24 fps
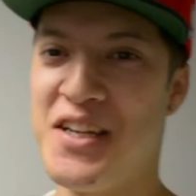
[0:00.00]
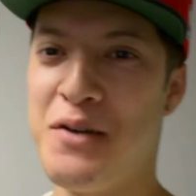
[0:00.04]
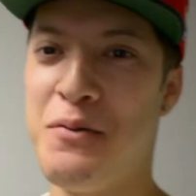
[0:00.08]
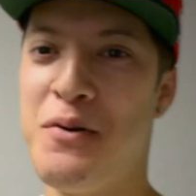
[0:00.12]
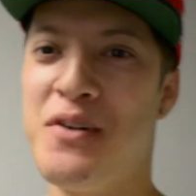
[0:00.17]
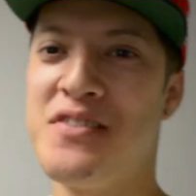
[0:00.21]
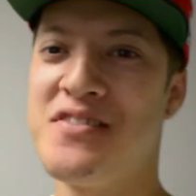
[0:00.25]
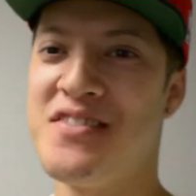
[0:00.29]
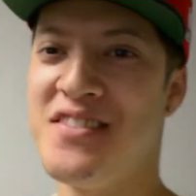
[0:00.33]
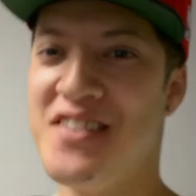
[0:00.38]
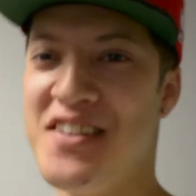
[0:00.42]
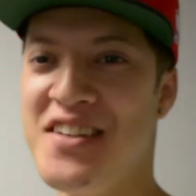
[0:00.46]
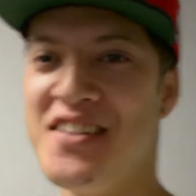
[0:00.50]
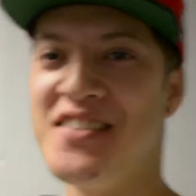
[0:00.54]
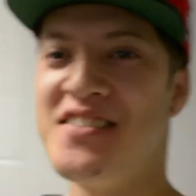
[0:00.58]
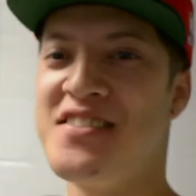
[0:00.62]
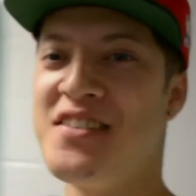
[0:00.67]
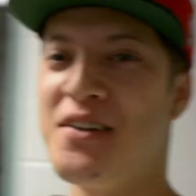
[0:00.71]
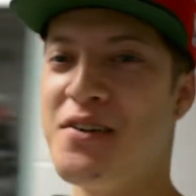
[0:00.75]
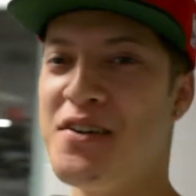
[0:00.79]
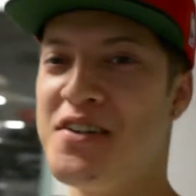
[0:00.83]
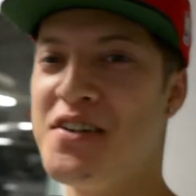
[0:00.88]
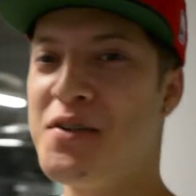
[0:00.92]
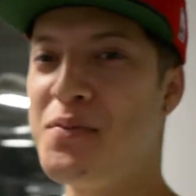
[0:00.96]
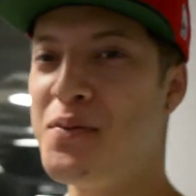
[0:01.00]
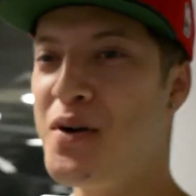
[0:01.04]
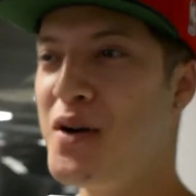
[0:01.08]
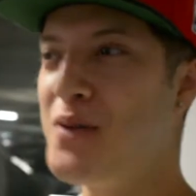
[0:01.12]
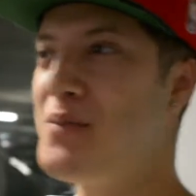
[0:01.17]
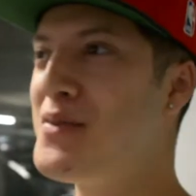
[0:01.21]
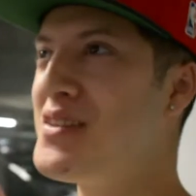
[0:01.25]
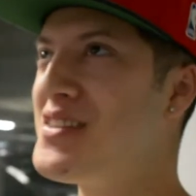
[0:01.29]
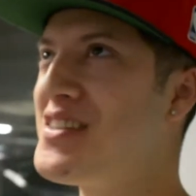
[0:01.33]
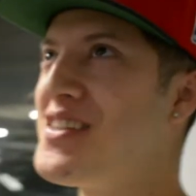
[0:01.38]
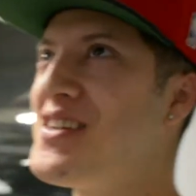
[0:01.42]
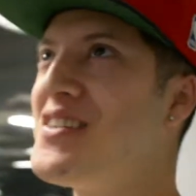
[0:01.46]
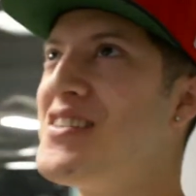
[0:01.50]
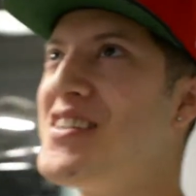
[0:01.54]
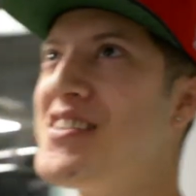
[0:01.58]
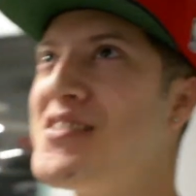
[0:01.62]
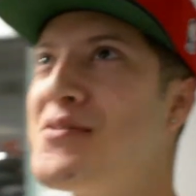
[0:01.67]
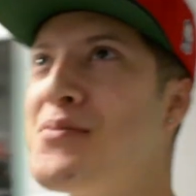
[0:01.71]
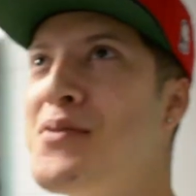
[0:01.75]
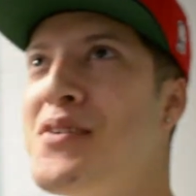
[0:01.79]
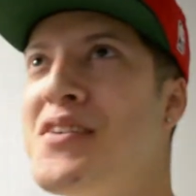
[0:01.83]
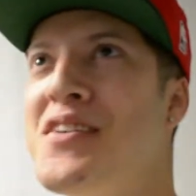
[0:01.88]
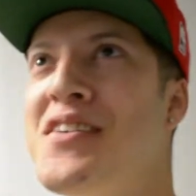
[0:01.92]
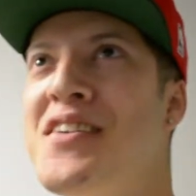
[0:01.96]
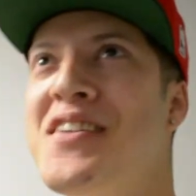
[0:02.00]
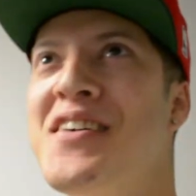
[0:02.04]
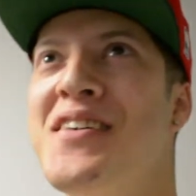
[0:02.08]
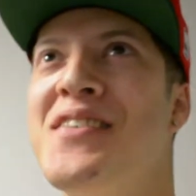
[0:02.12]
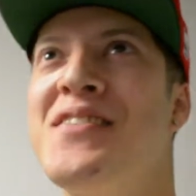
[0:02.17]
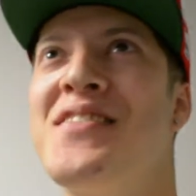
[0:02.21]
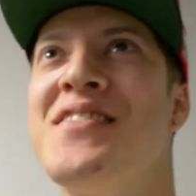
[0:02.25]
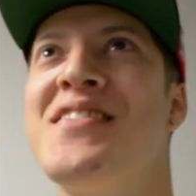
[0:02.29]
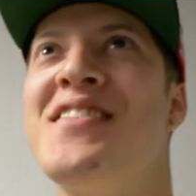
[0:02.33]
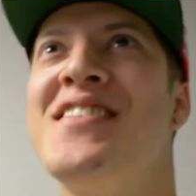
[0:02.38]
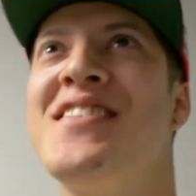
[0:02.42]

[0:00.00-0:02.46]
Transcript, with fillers: He works in the interior department though, that's pretty dope.